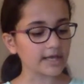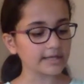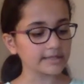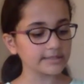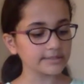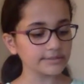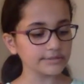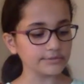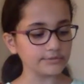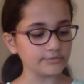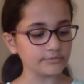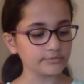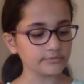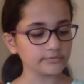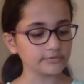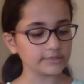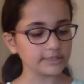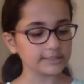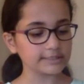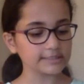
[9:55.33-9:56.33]
I
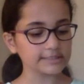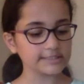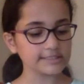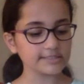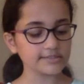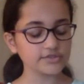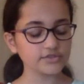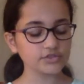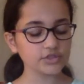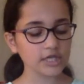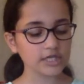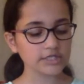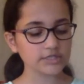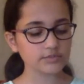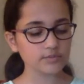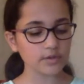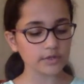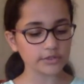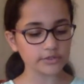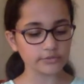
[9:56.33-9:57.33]
knew that this is
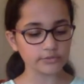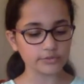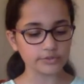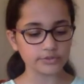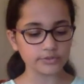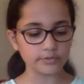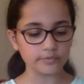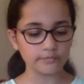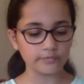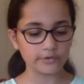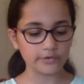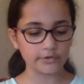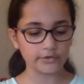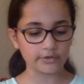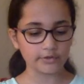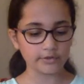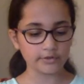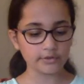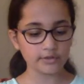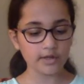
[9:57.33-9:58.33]
just what you would do for
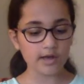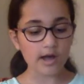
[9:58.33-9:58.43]
her.